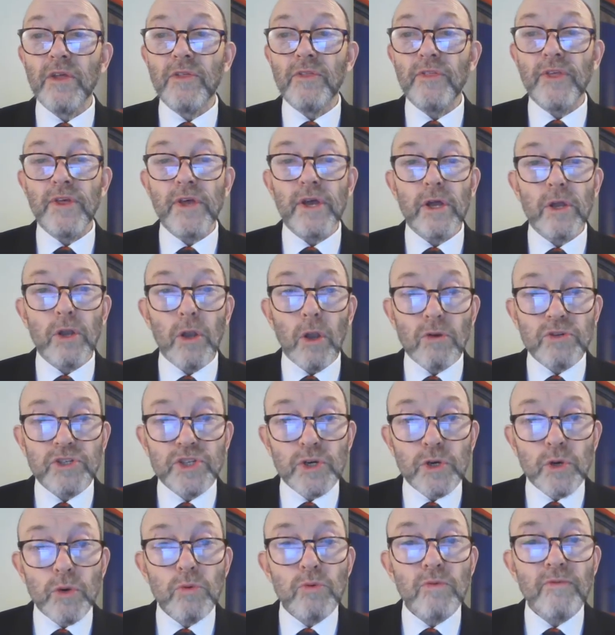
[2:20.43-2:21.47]

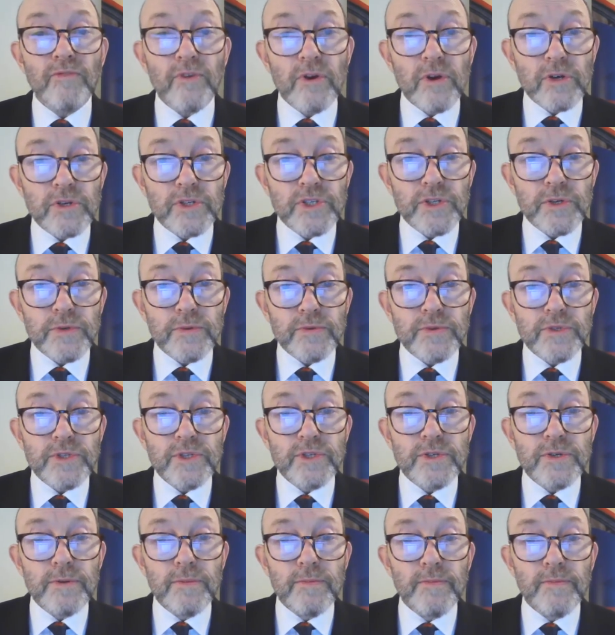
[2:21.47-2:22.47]
theological virtues.